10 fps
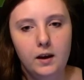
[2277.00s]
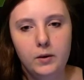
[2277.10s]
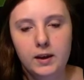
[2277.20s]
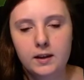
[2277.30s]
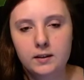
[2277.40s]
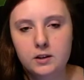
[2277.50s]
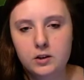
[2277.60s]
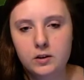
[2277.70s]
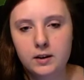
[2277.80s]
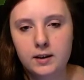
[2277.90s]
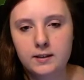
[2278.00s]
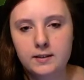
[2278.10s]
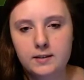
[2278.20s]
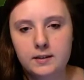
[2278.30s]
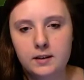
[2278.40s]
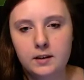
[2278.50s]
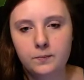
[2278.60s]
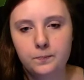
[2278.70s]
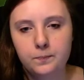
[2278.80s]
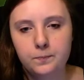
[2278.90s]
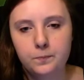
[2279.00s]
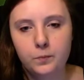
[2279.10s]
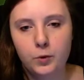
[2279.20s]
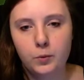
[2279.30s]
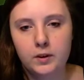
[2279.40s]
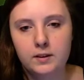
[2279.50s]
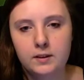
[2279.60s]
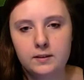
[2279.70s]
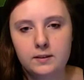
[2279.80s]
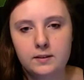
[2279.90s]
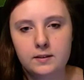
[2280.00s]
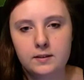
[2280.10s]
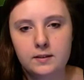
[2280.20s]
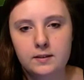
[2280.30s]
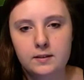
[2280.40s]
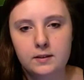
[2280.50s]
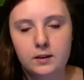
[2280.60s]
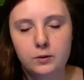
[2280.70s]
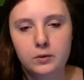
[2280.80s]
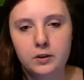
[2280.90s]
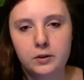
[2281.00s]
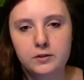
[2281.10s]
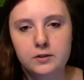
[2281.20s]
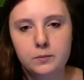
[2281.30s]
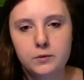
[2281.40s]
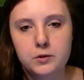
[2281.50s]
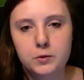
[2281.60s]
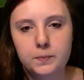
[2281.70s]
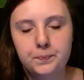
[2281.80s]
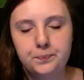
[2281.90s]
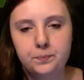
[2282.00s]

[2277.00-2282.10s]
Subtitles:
We can try and see what it will cost them to